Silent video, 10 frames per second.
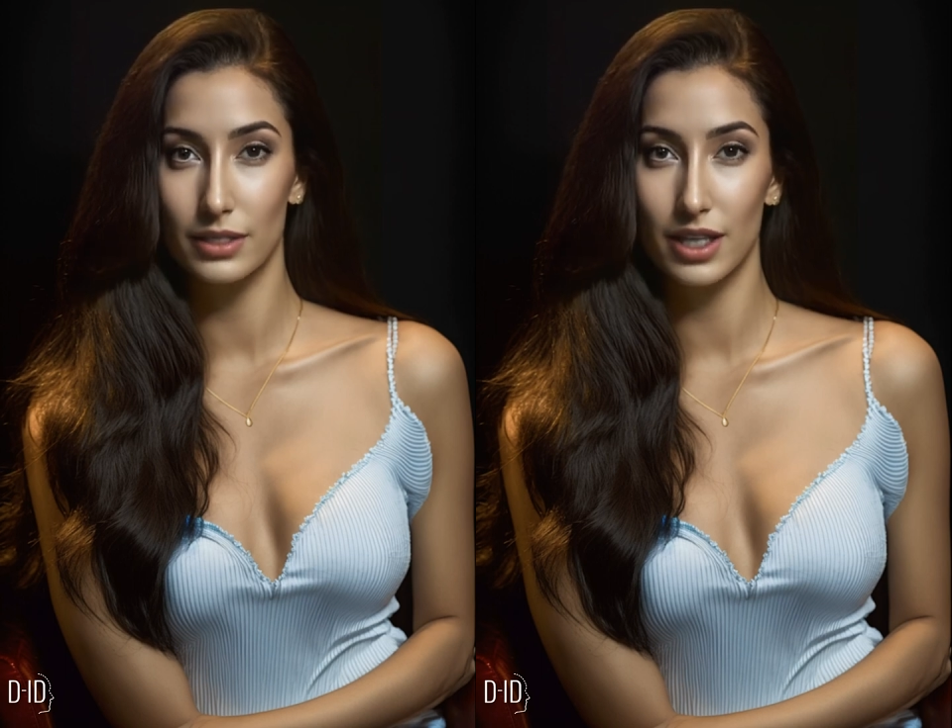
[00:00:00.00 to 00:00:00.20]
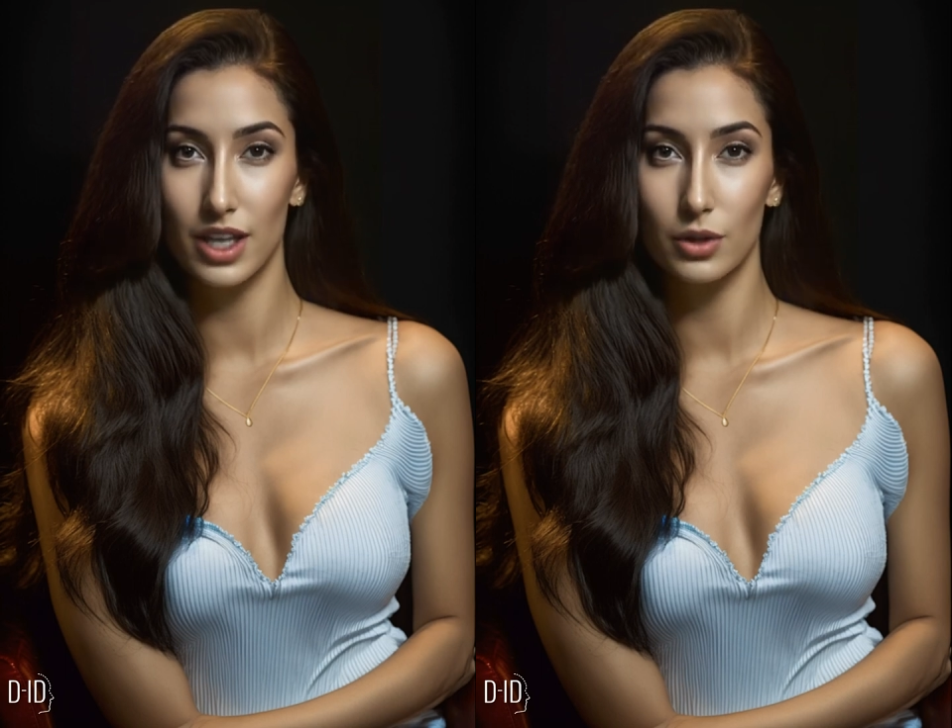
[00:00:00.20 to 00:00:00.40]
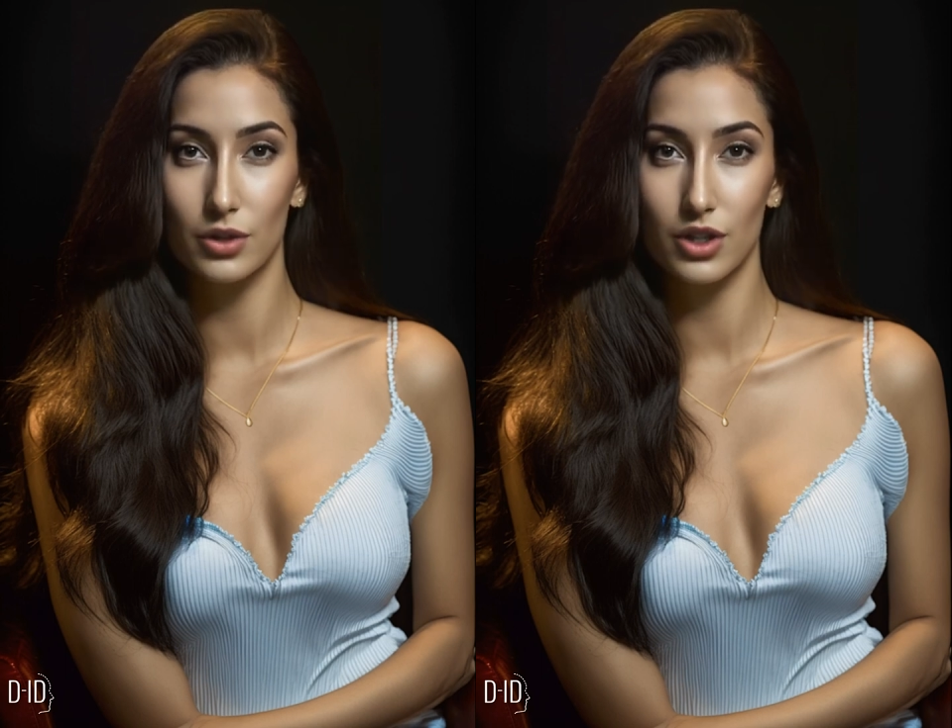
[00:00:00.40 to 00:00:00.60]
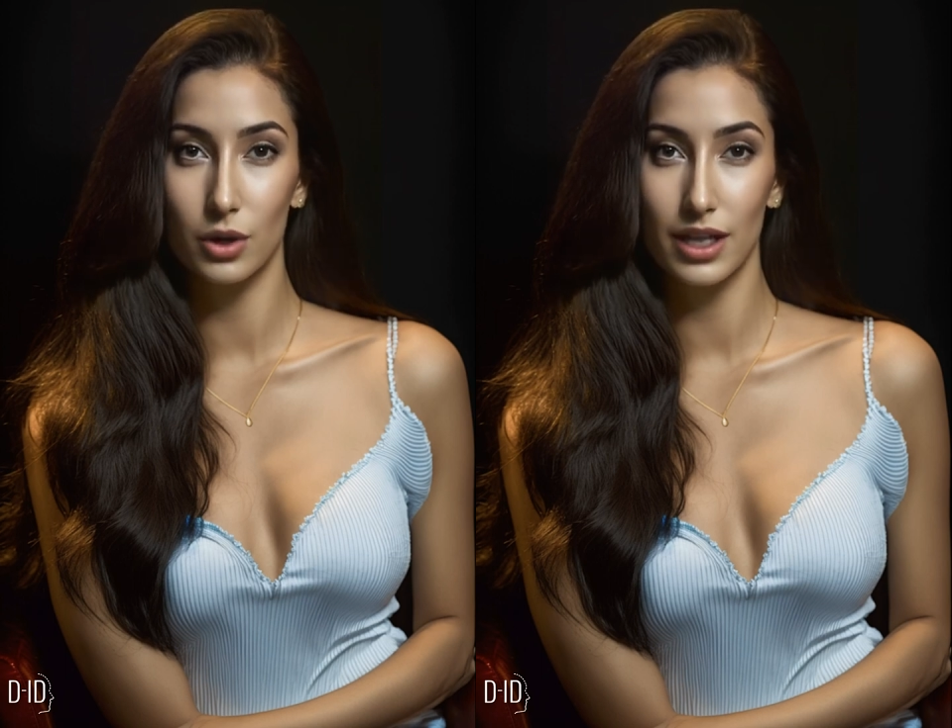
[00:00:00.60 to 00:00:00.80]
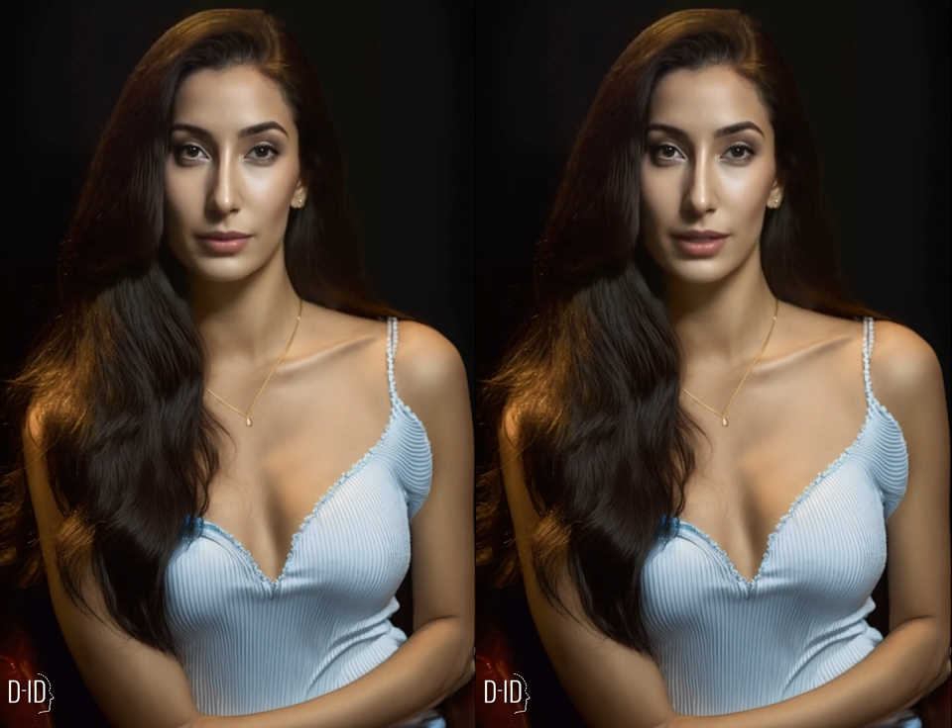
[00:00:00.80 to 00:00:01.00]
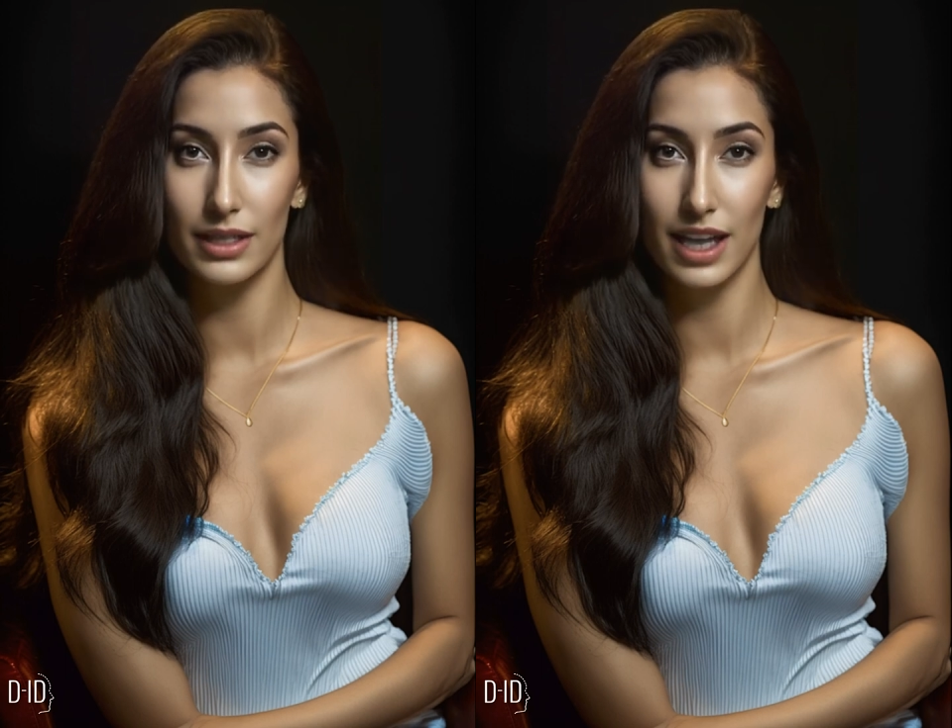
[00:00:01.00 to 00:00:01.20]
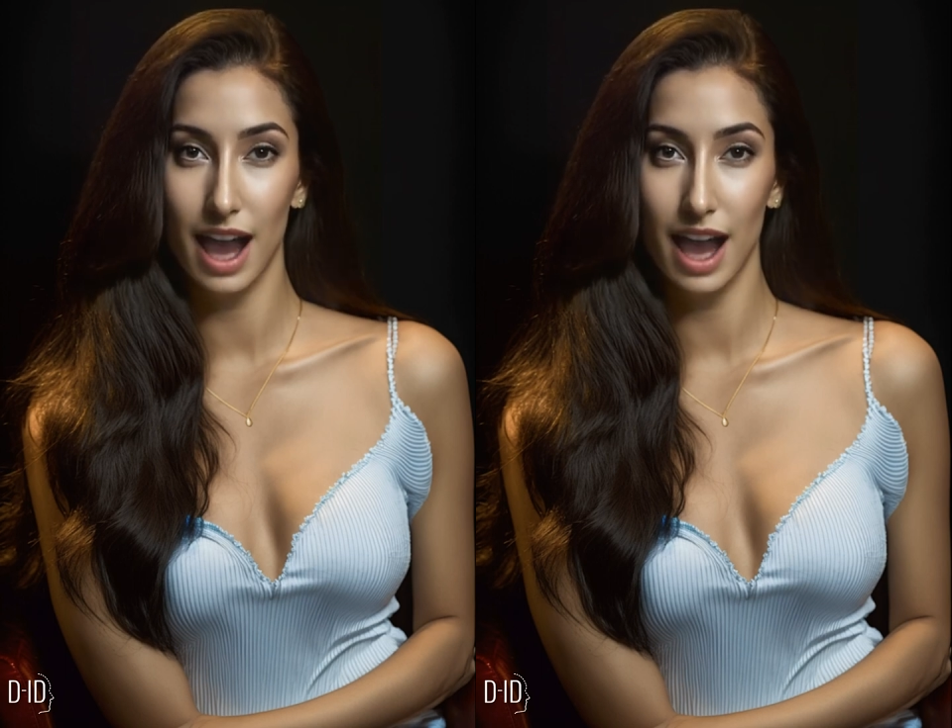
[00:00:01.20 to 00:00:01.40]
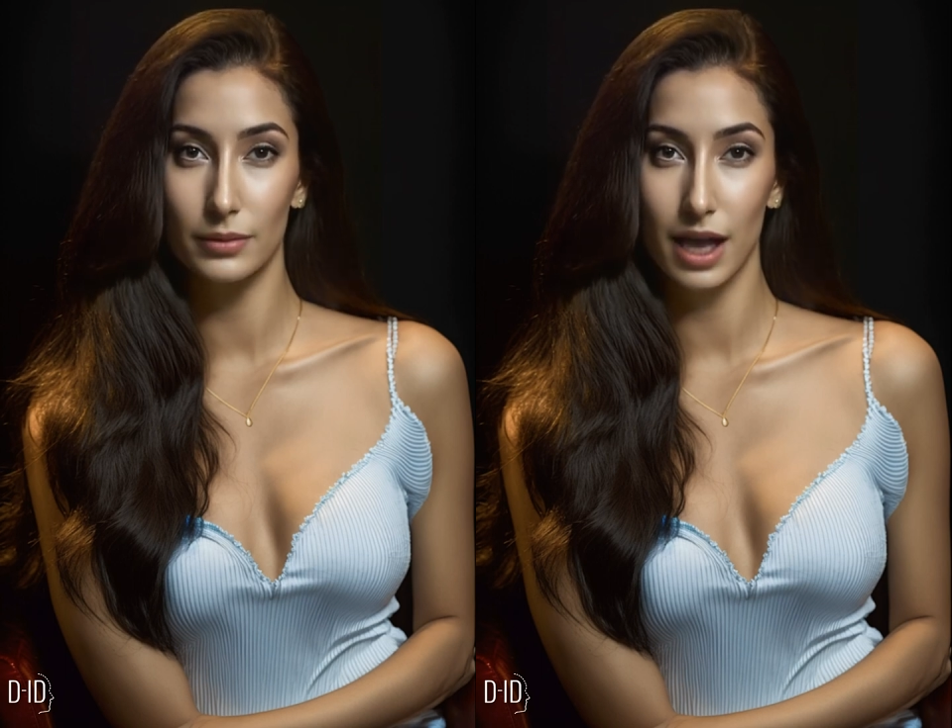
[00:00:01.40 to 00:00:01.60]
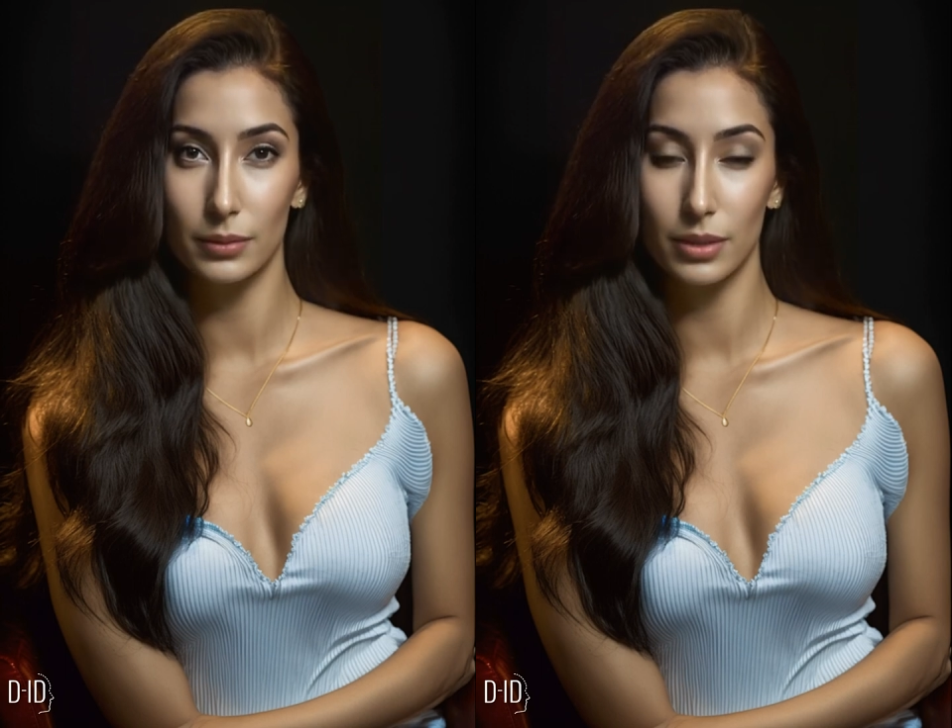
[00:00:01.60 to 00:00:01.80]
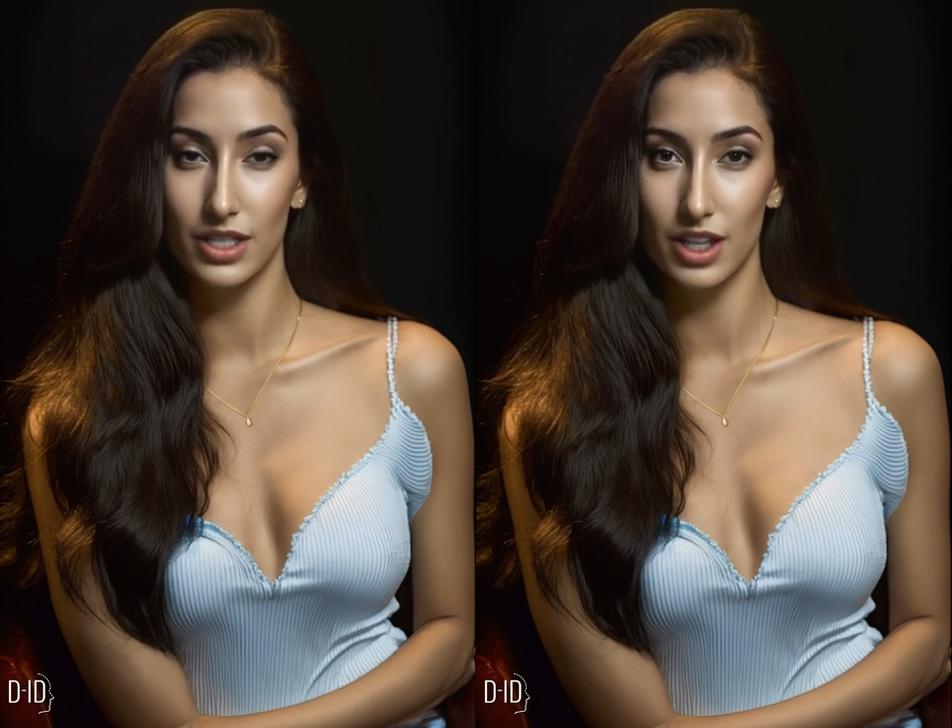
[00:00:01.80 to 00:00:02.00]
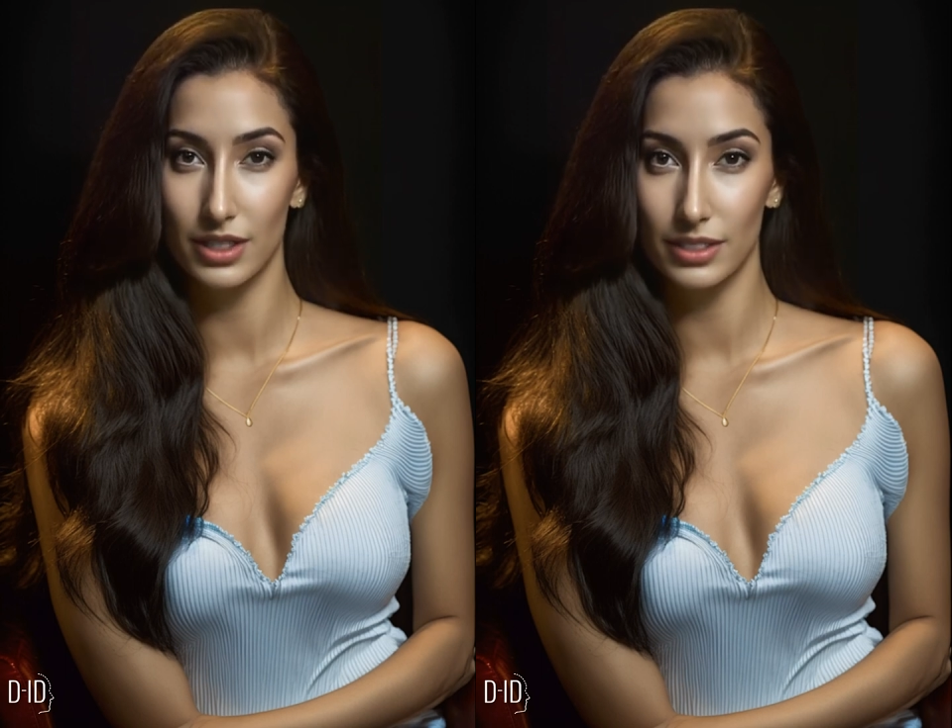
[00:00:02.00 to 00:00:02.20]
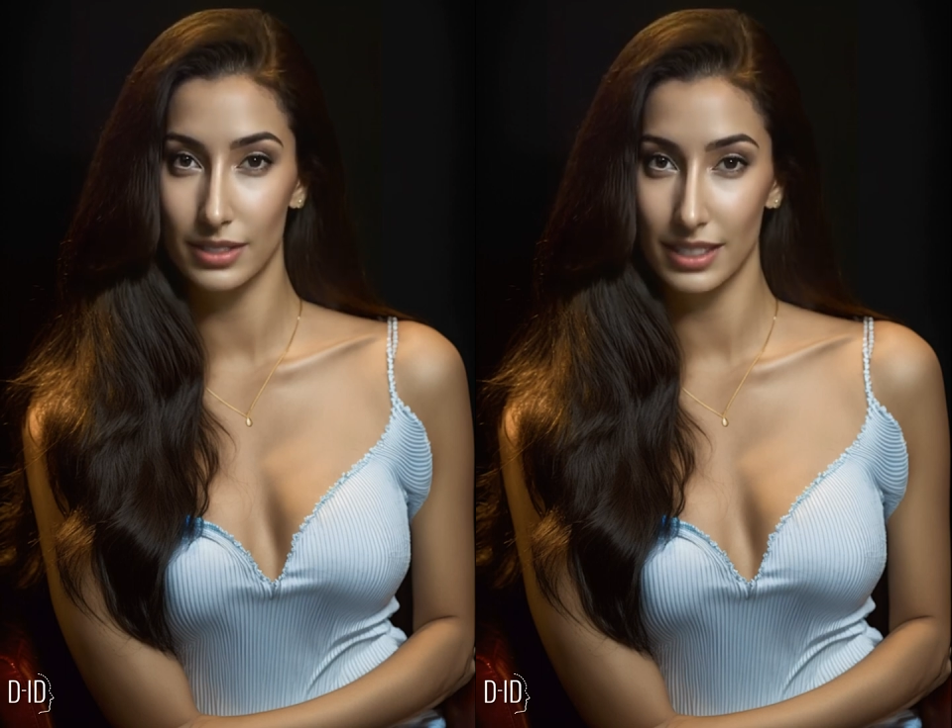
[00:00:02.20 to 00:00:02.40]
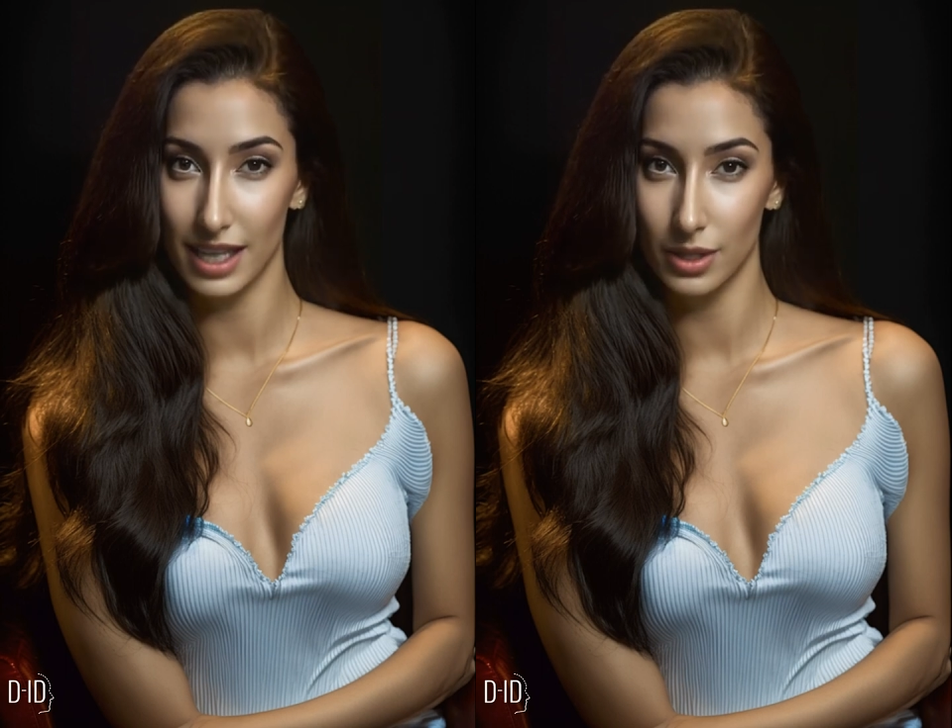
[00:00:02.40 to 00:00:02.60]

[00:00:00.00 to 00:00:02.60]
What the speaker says: Thank you for joining me. I'm Emily Johnson,